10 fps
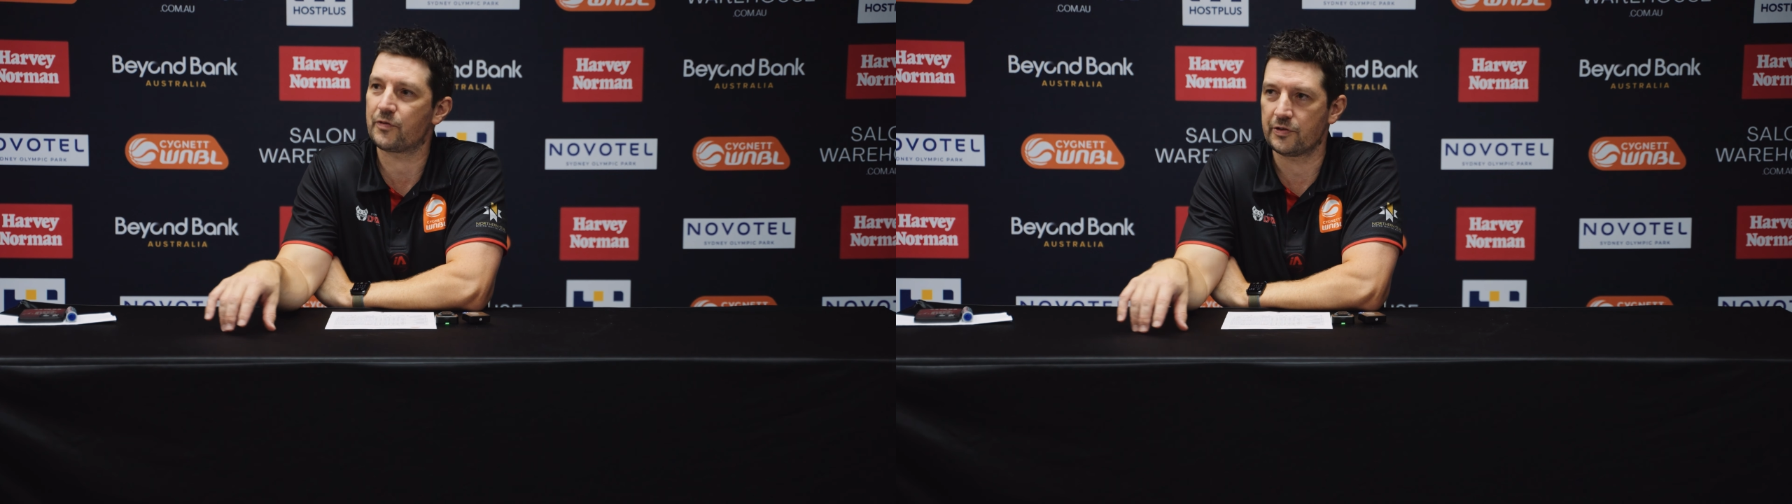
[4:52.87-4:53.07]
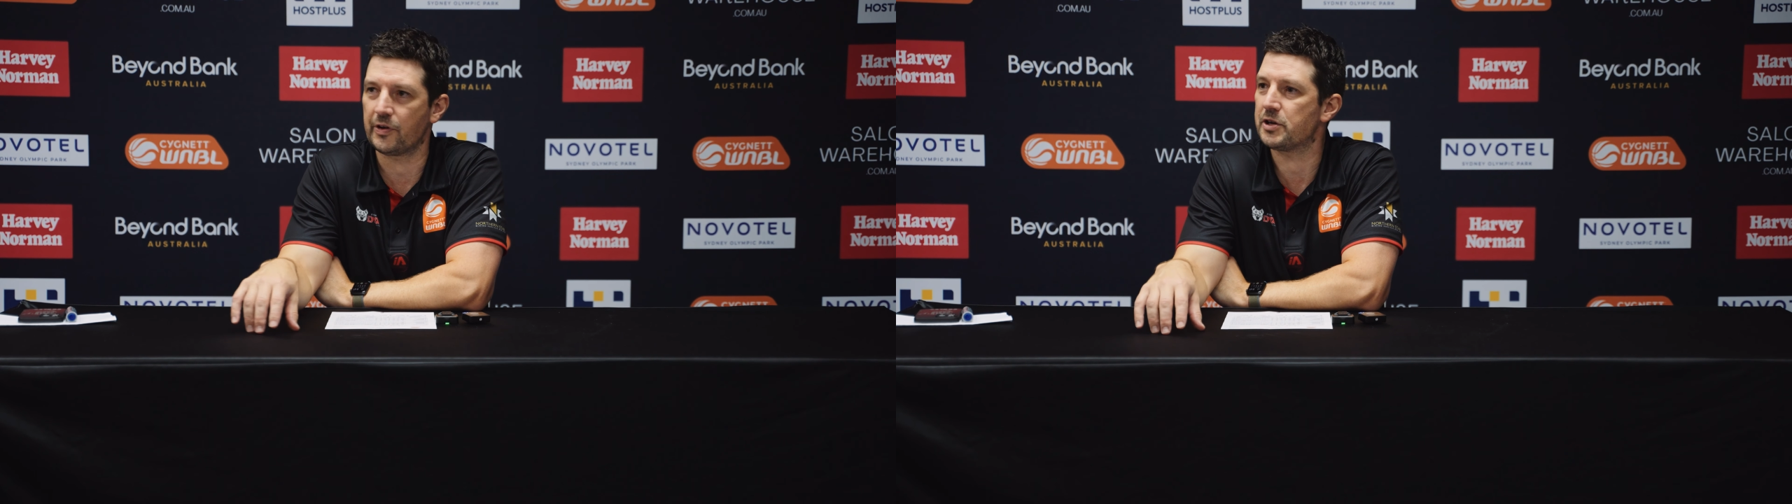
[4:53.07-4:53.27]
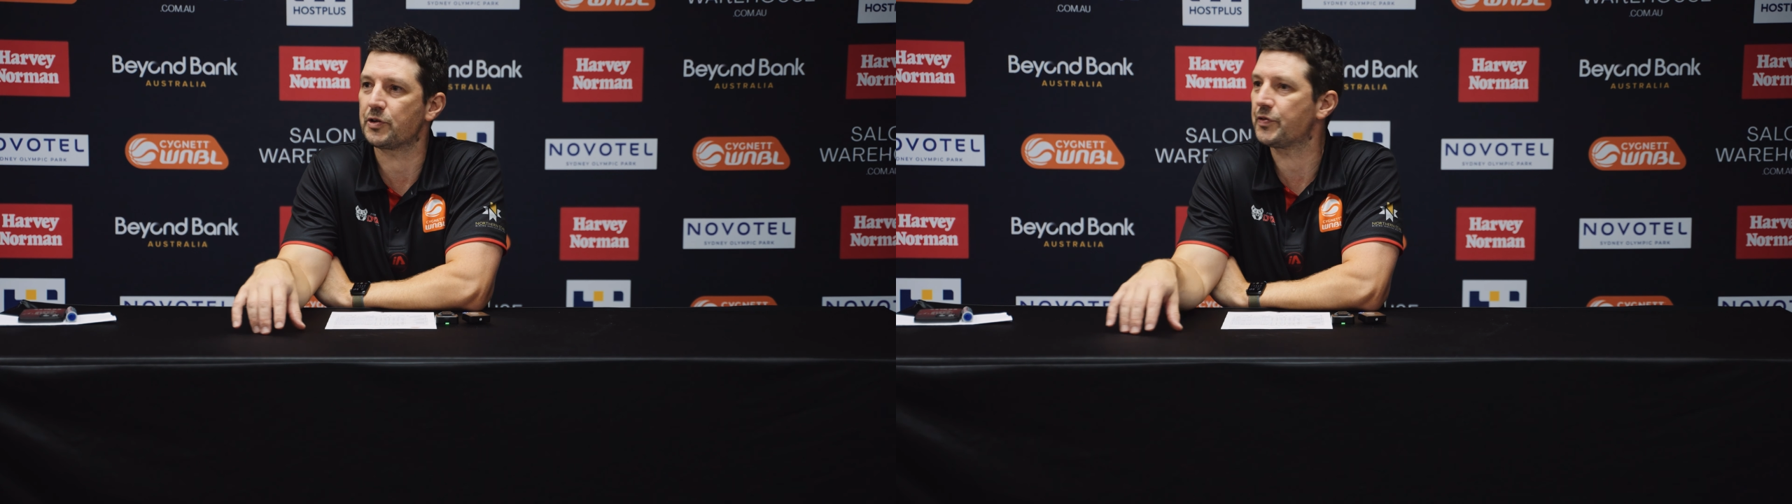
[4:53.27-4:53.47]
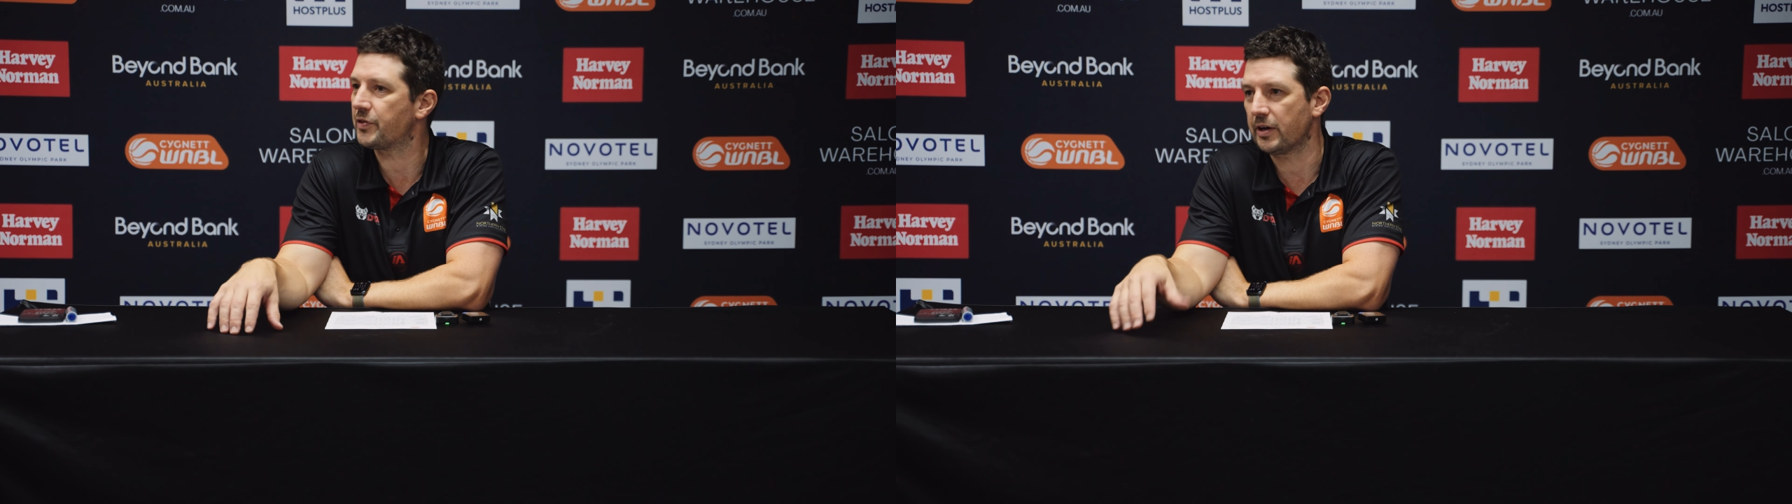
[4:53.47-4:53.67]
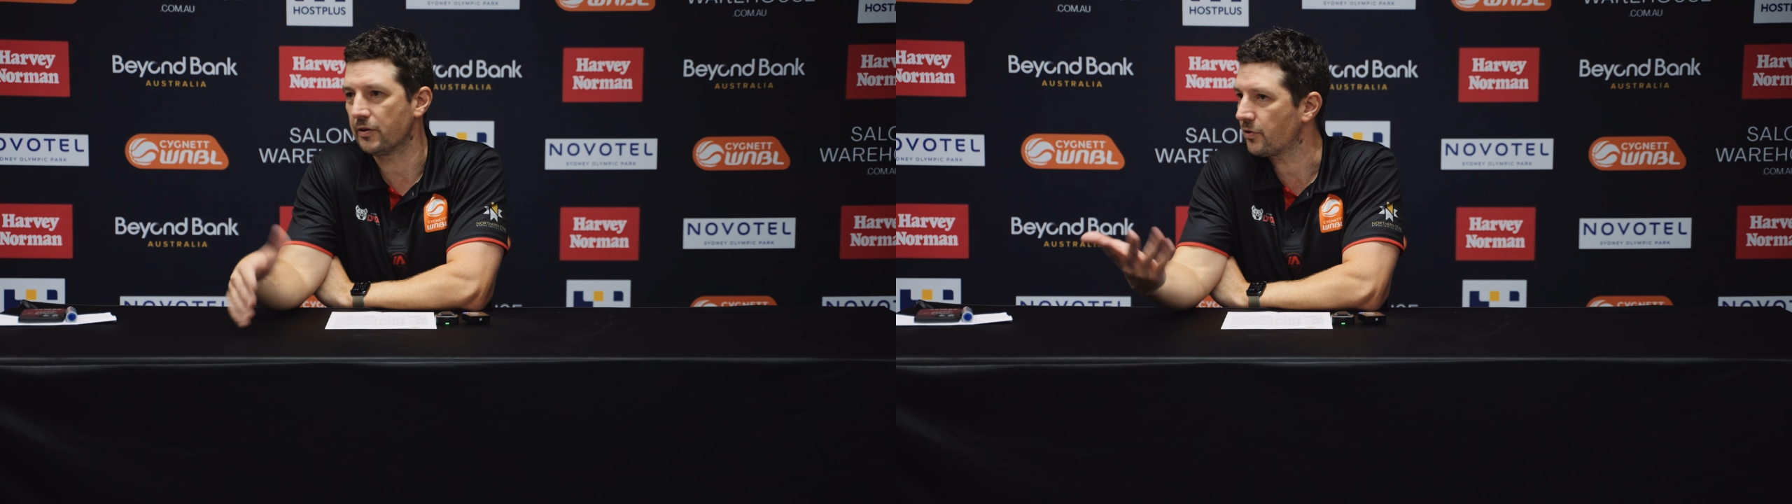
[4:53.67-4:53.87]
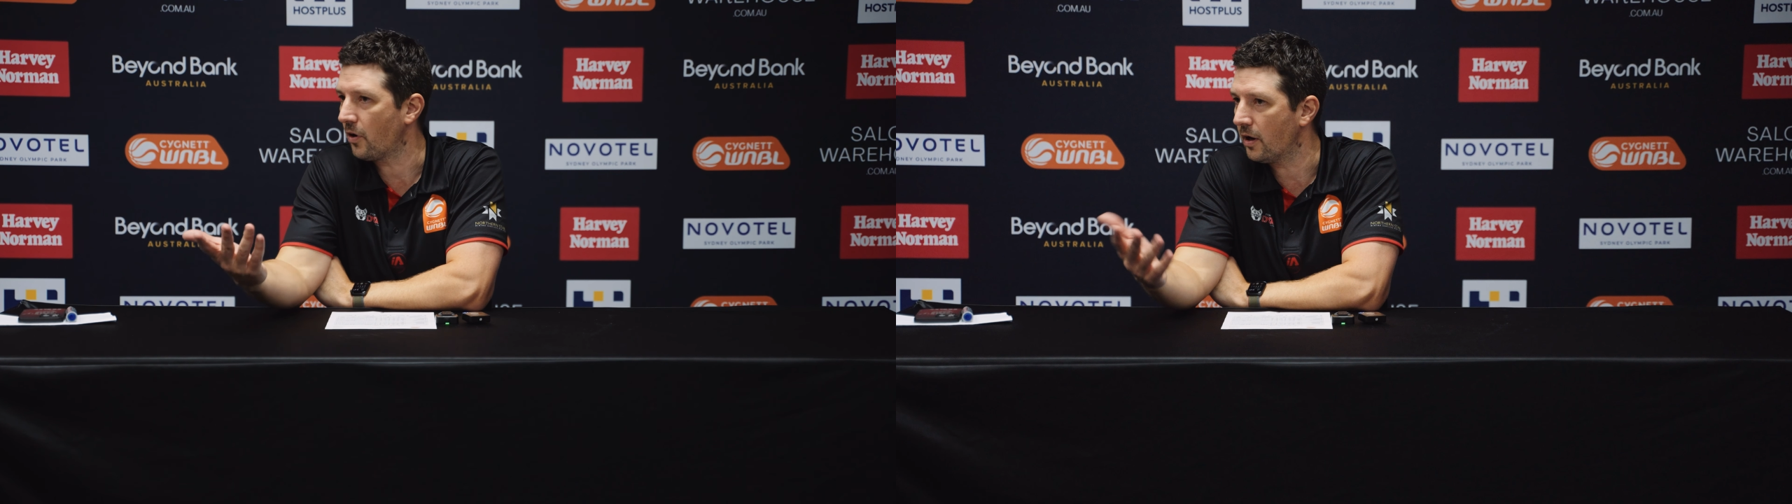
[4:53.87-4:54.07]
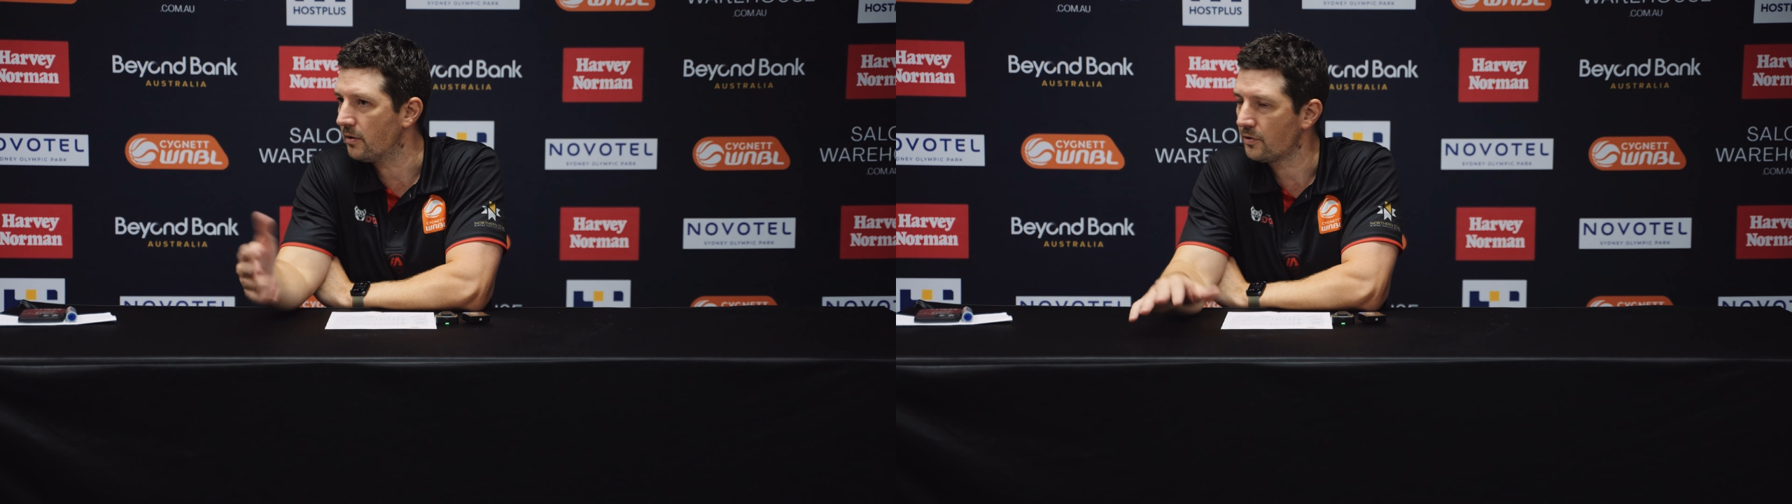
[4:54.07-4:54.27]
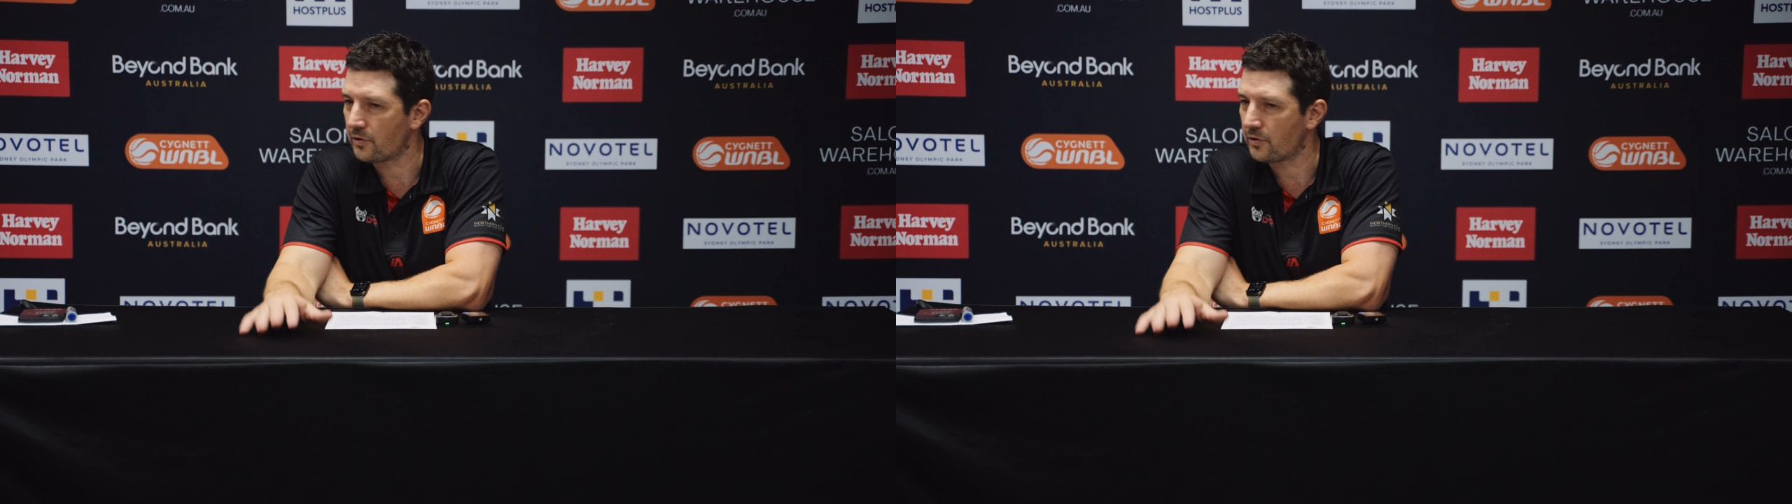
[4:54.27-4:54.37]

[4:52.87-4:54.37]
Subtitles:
because they're just fatigued and tired.